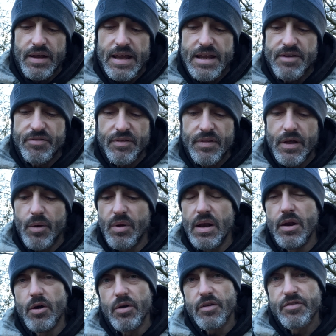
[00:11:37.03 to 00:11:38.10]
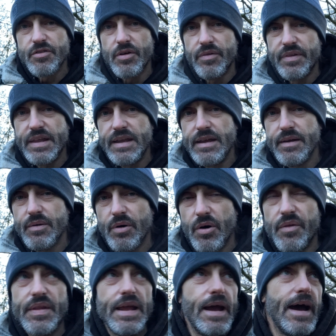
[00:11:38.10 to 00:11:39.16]
even though it looks on the
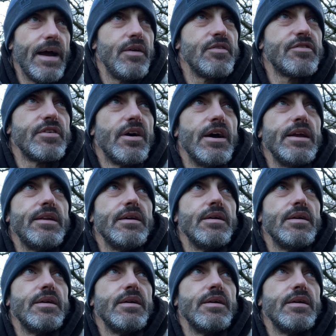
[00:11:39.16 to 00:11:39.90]
on the outside,